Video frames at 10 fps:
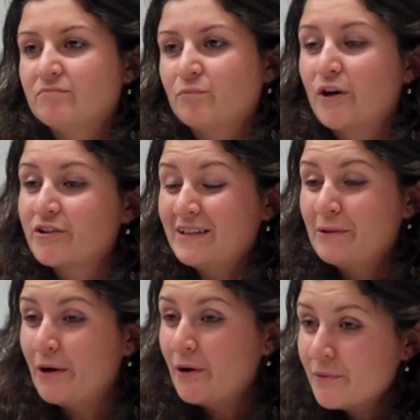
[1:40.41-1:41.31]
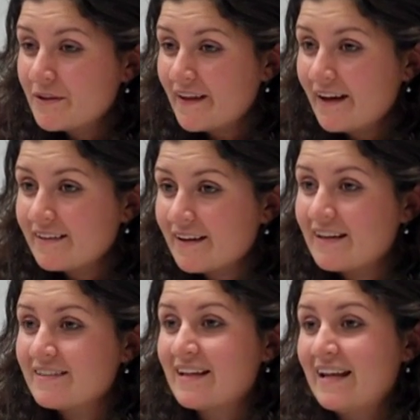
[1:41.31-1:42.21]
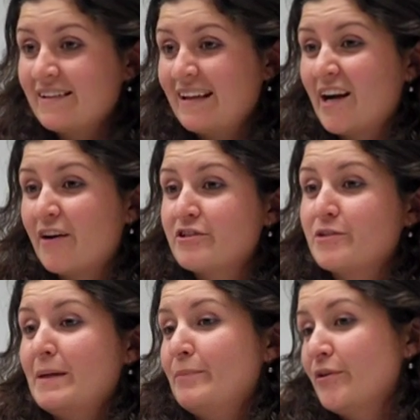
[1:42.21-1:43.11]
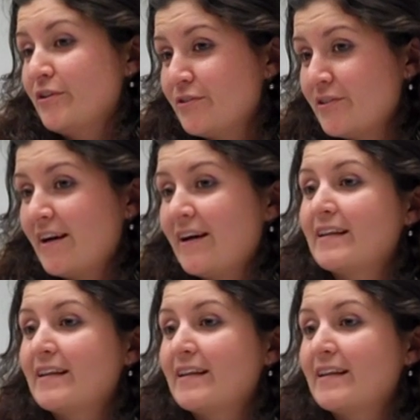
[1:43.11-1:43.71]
works really well with that and encourages people to do that.